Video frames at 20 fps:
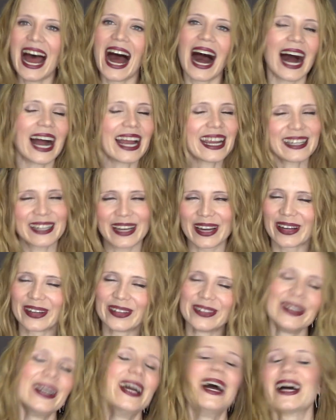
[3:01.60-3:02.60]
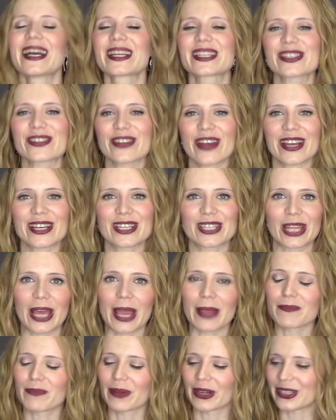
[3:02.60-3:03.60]
I know, a strange
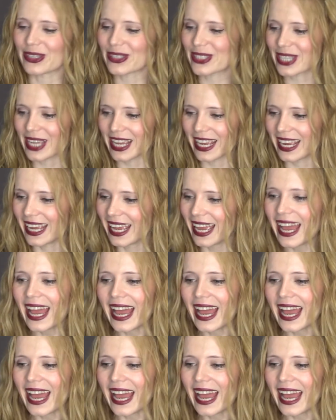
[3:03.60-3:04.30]
thing, but you see,